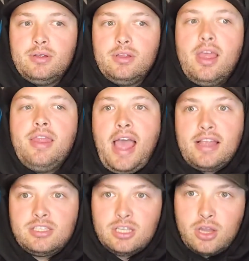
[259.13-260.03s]
And
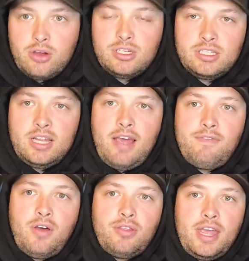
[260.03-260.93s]
that's the coaching staff
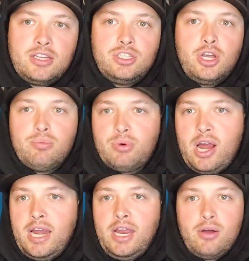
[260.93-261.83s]
fault. That's Joe
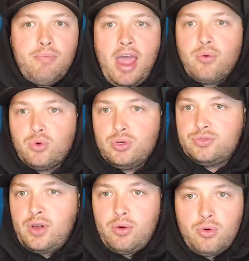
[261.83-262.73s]
Brady or Matt Rhule's
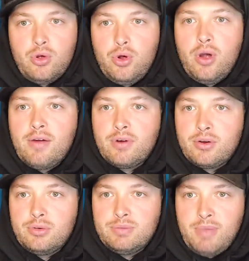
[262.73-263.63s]
fault, whoever
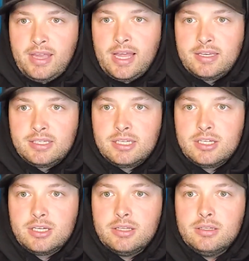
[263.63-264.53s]
made that
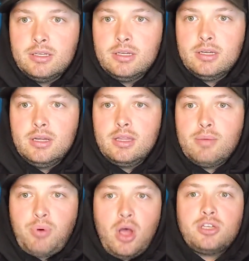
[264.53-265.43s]
decision. The
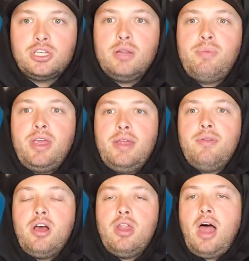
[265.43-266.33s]
ball should have been
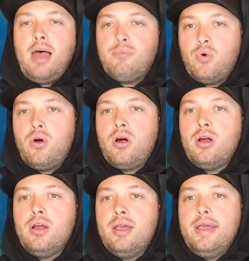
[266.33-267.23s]
a lot more
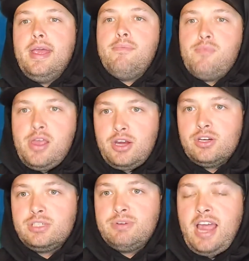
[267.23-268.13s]
in, in
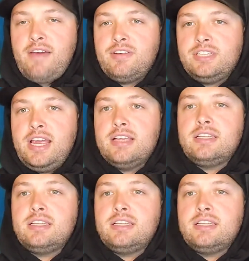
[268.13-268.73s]
Christian McCaffrey's hands.